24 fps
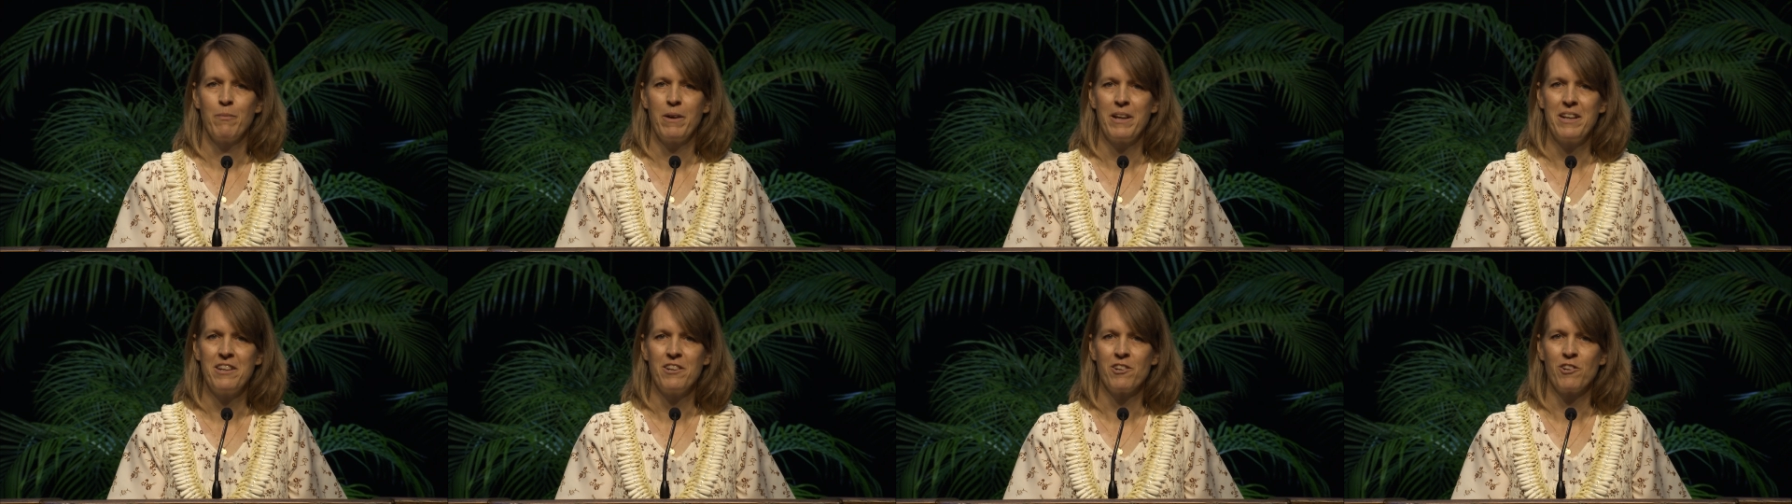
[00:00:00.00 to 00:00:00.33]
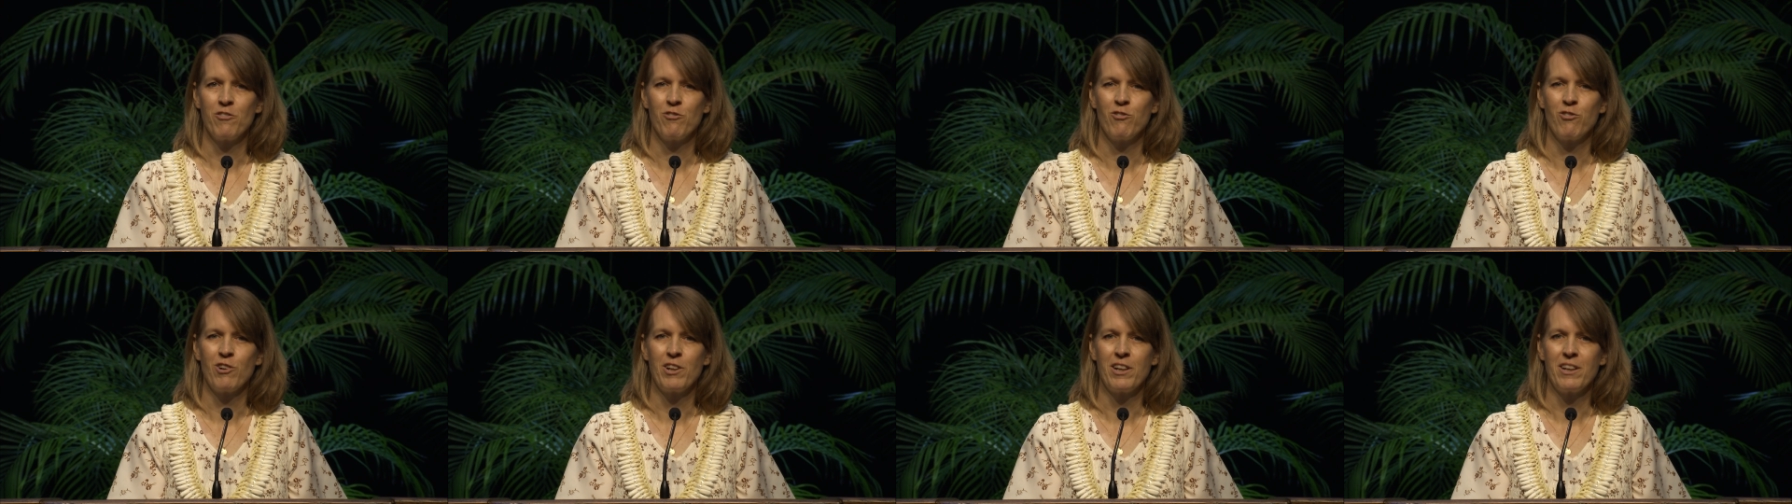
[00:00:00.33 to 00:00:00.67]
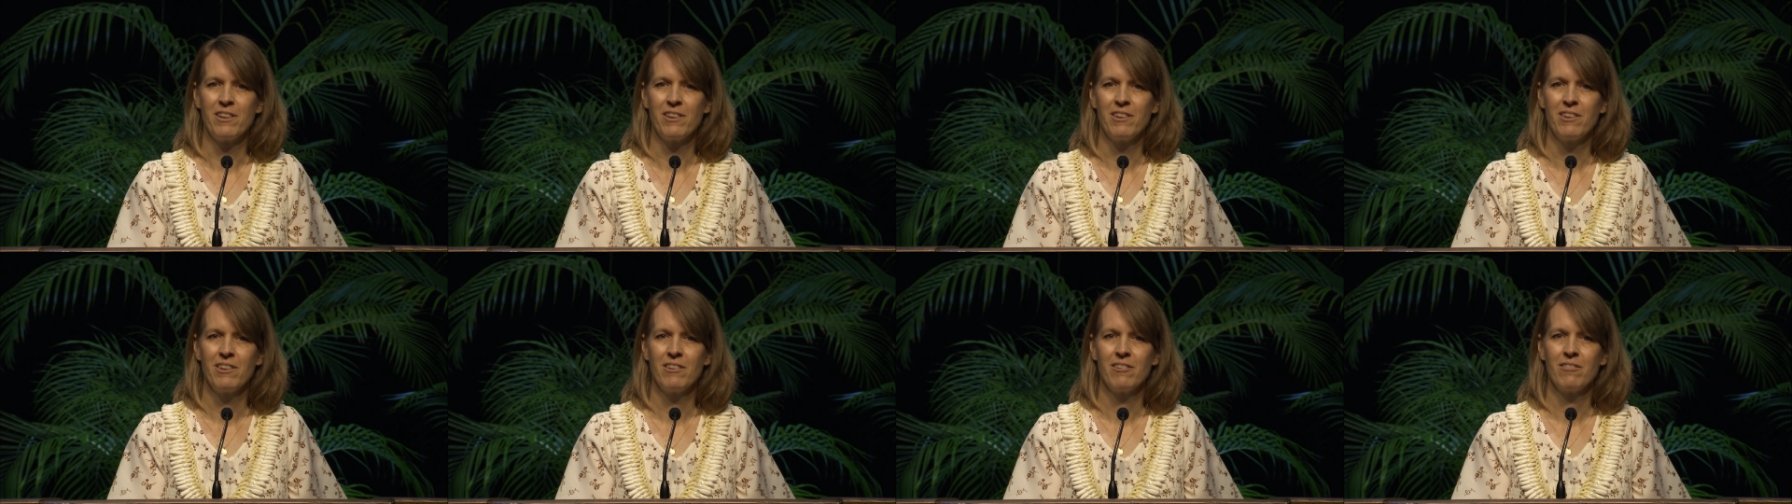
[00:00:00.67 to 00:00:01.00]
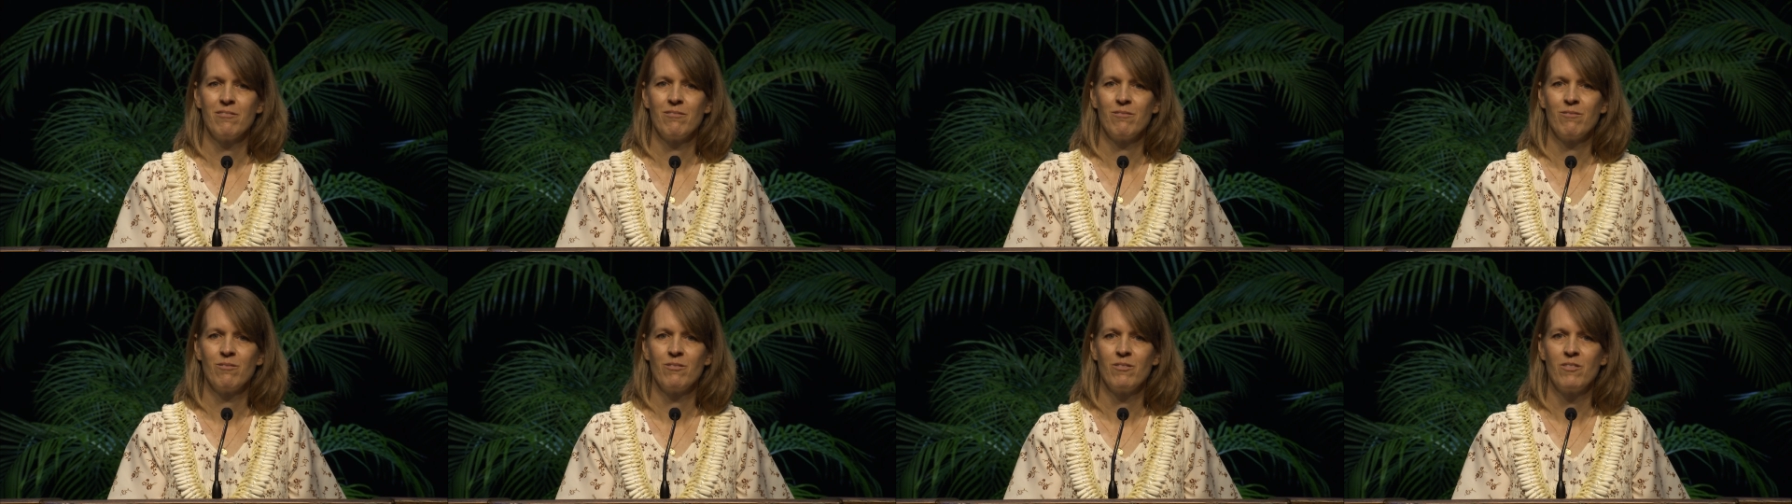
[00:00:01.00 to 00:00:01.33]
My dear friends,
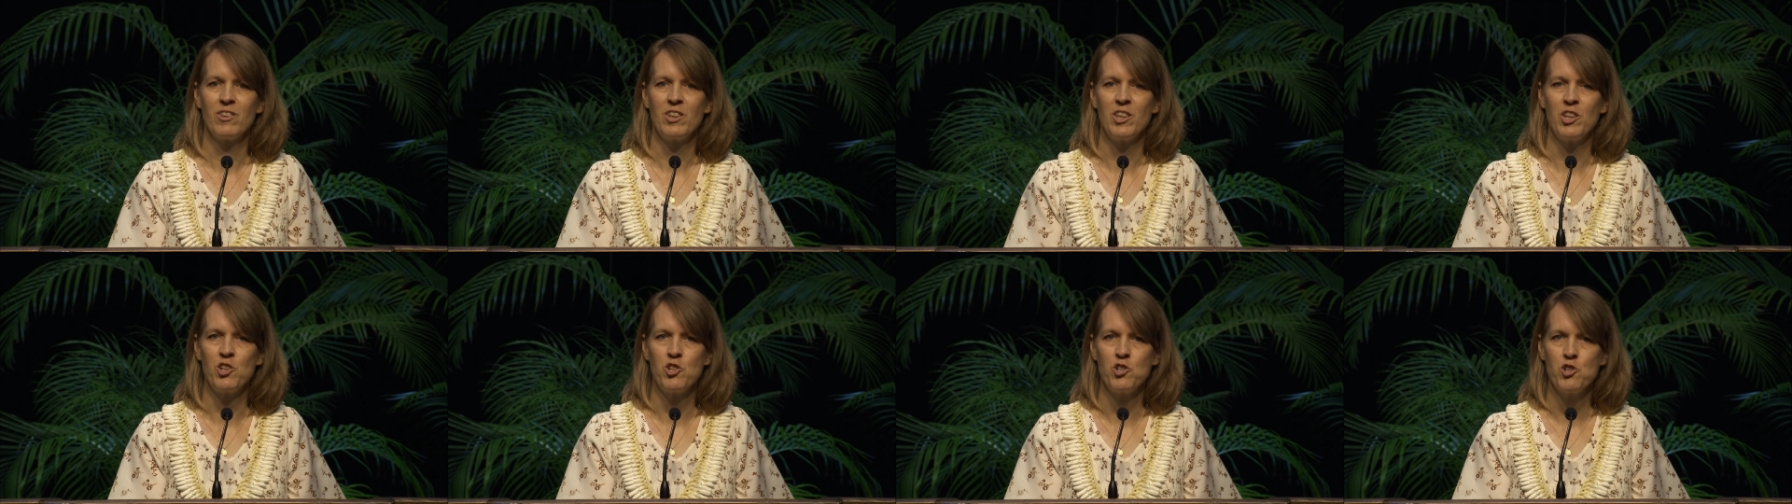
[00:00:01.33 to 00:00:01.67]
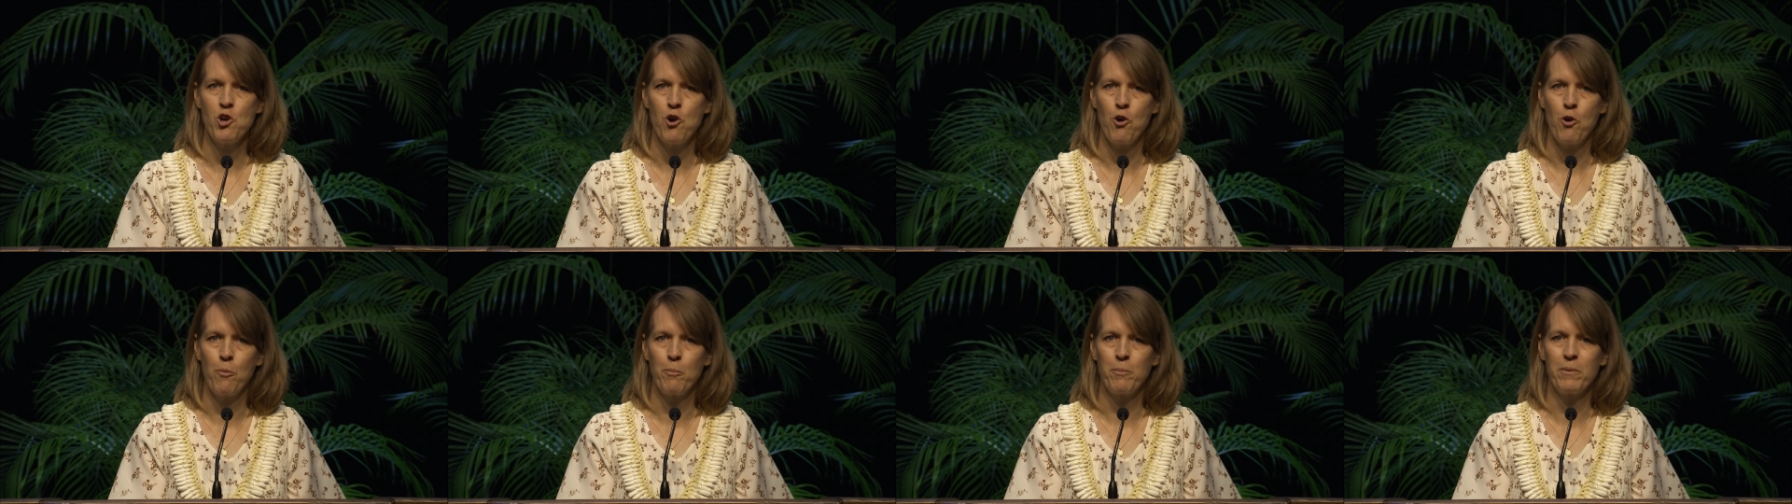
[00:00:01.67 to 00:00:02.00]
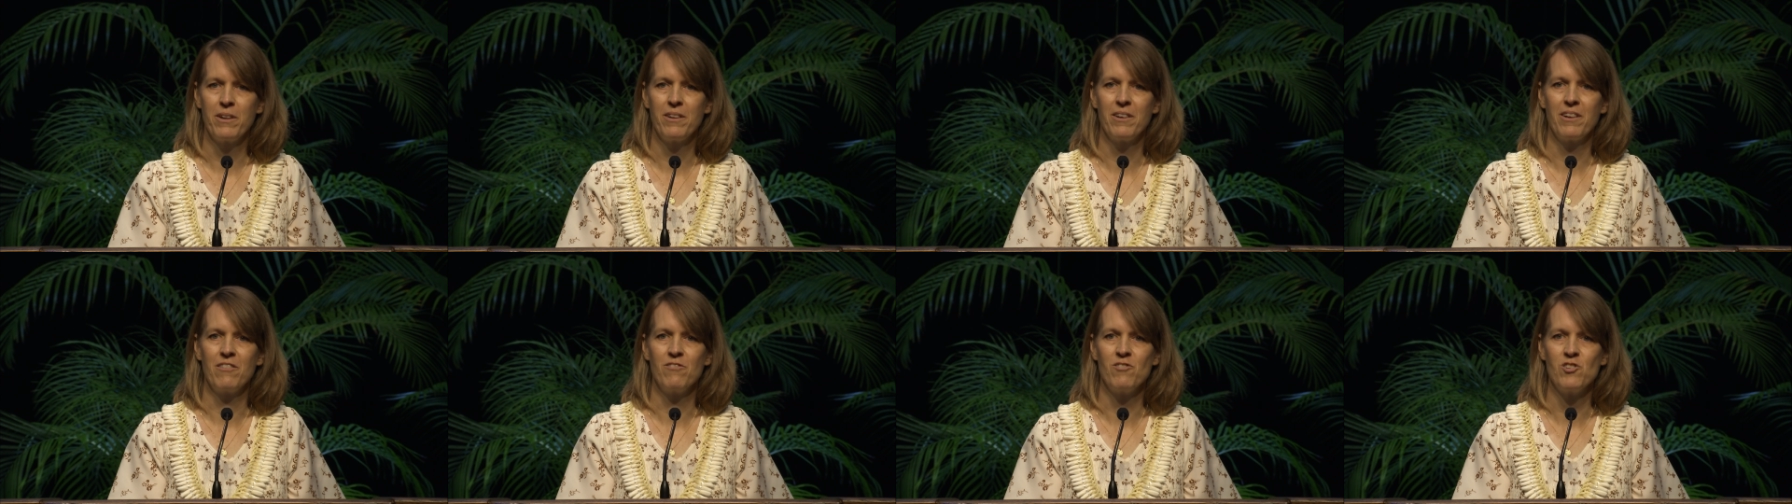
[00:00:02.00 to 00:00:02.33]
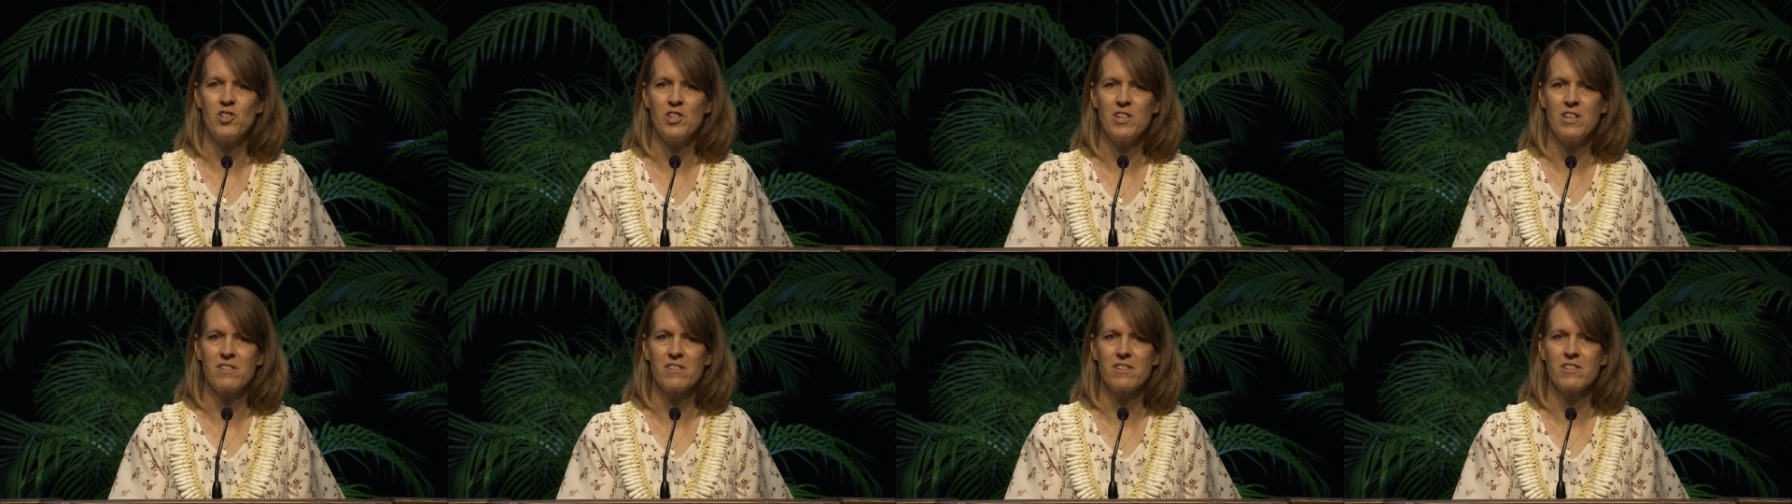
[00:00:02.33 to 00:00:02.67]
the atonement
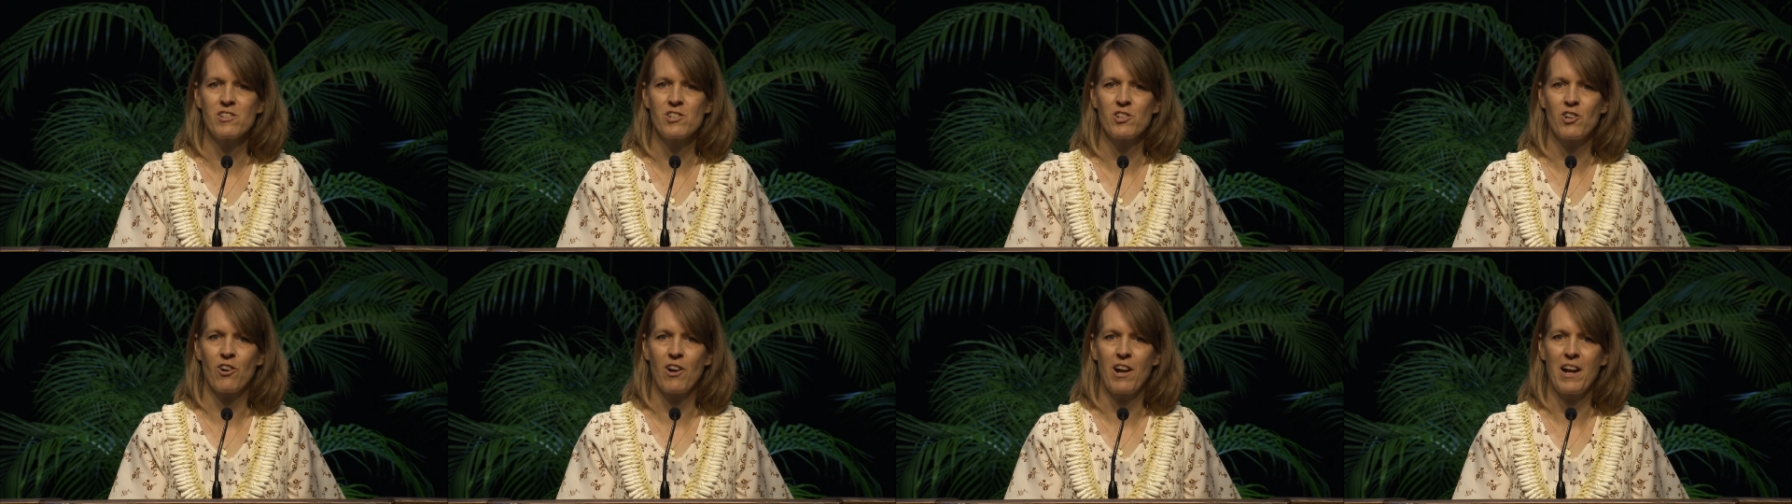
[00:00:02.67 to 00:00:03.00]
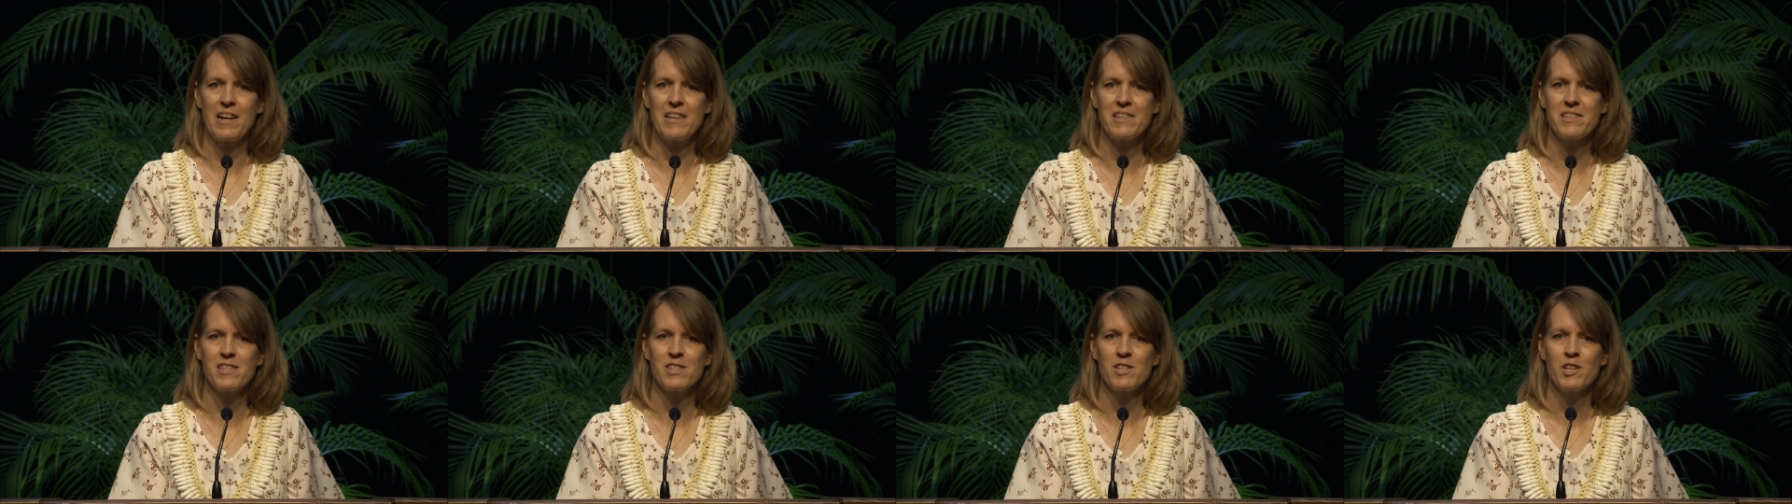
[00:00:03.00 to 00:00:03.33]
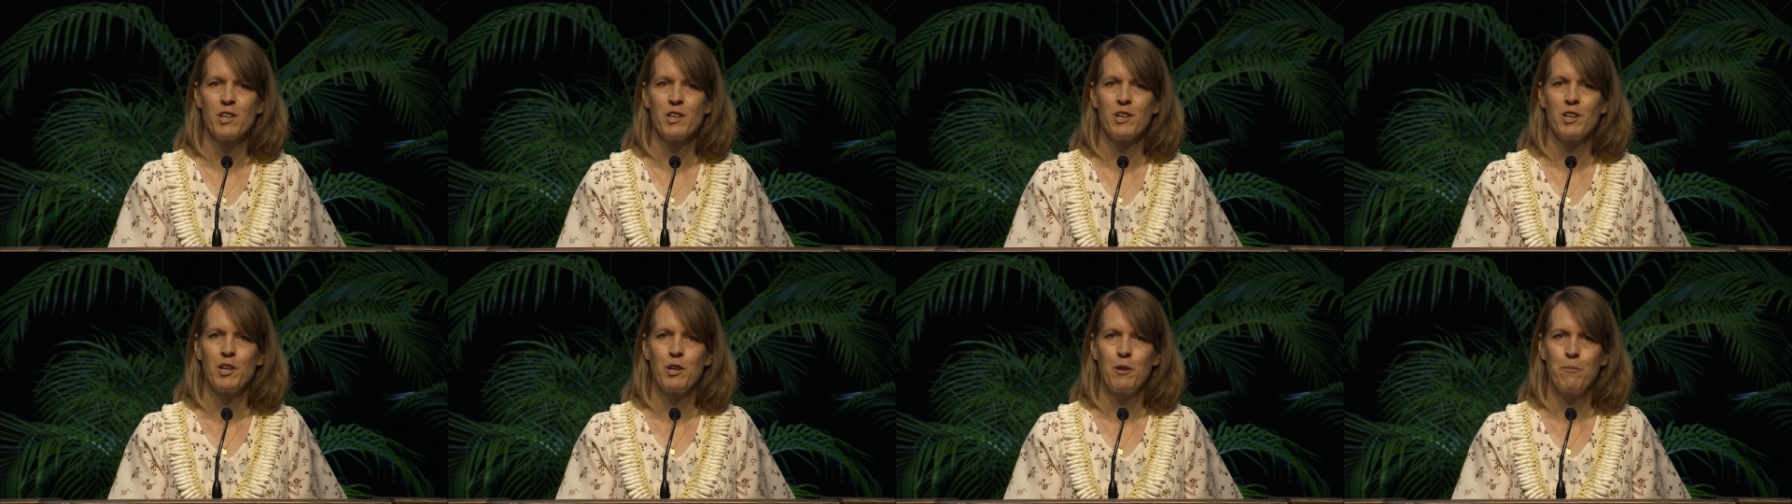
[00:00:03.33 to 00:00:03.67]
of Jesus Christ